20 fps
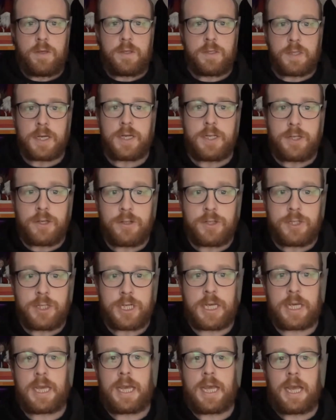
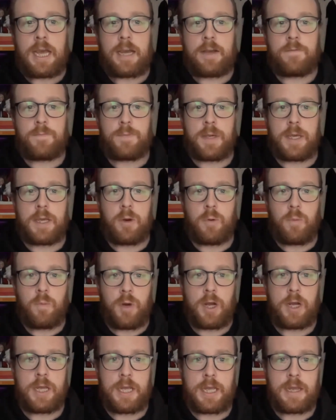Scientology have been
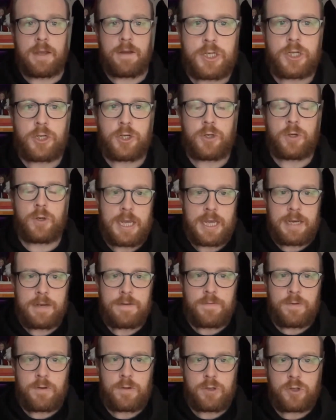working to
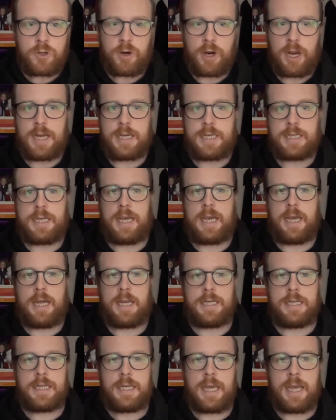infiltrate
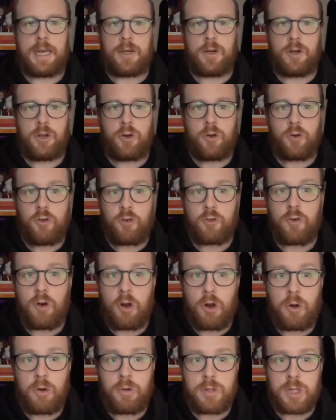and gain
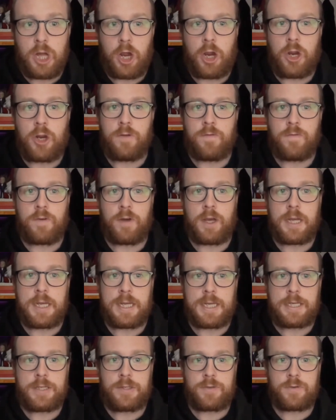control over
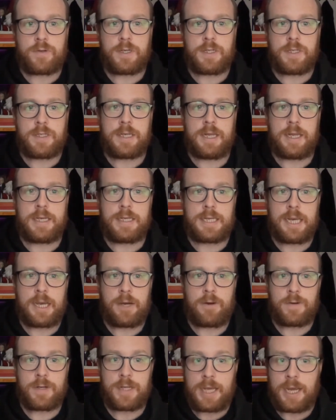East Grinstead
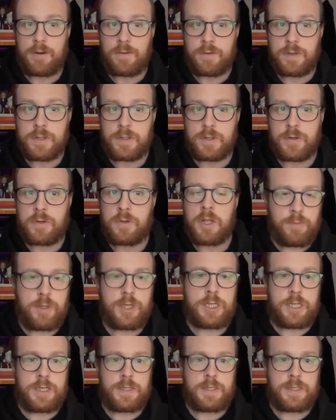Town Council,
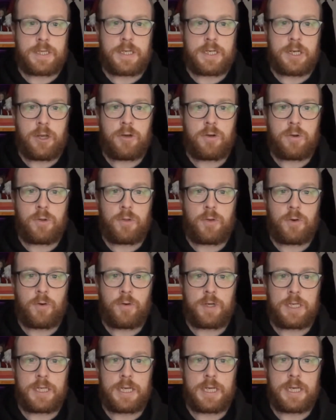which is the local
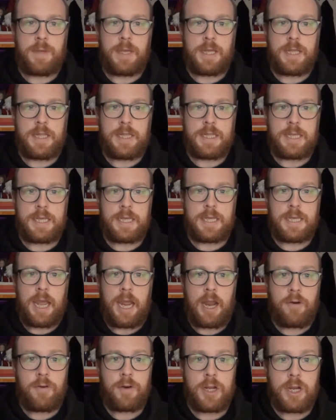authority in the
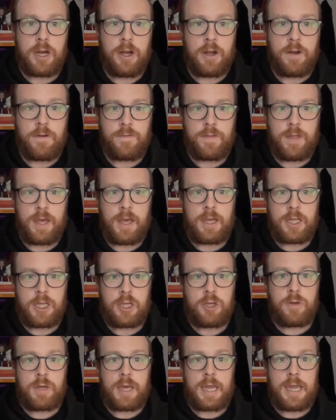area of their
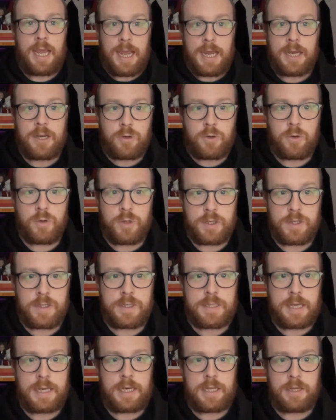UK headquarters,
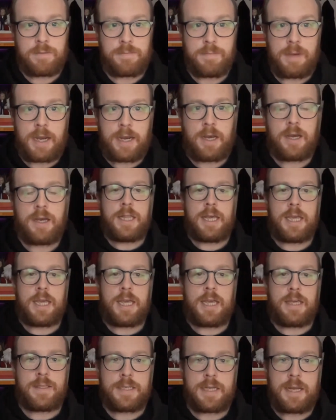St Hill Manor. They
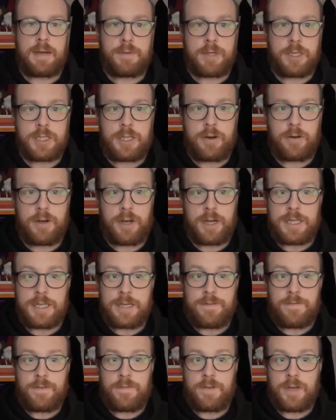established there in
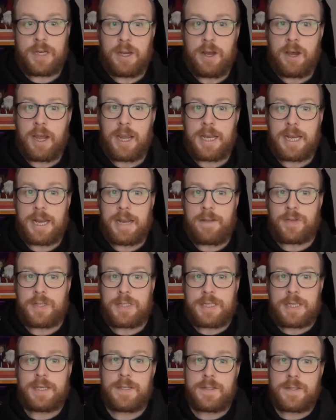1959, and ever
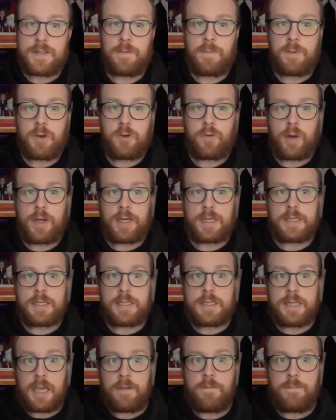since they've been trying to
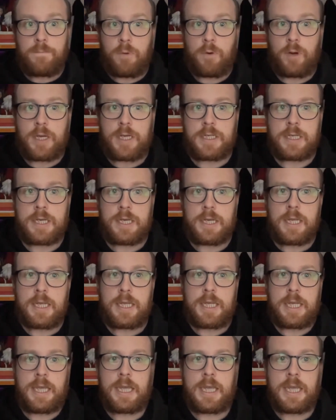safe point
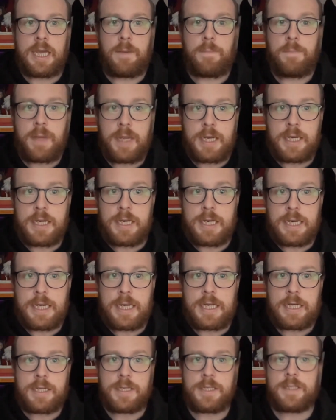key opinion
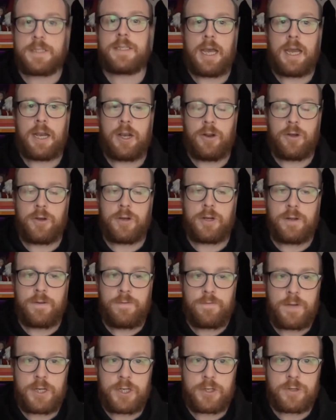leaders and local
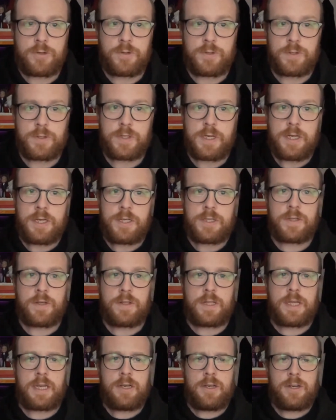officials so
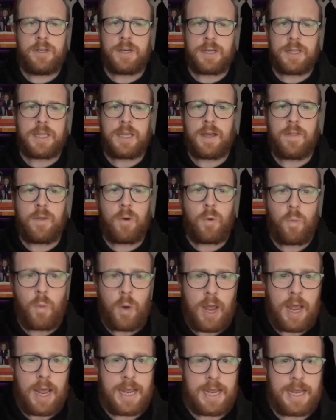that they look the other
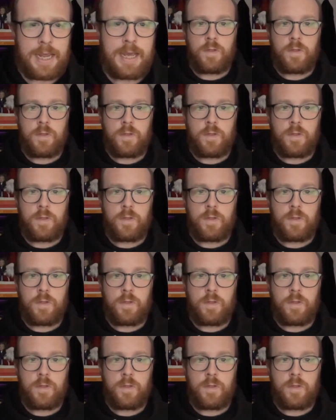way.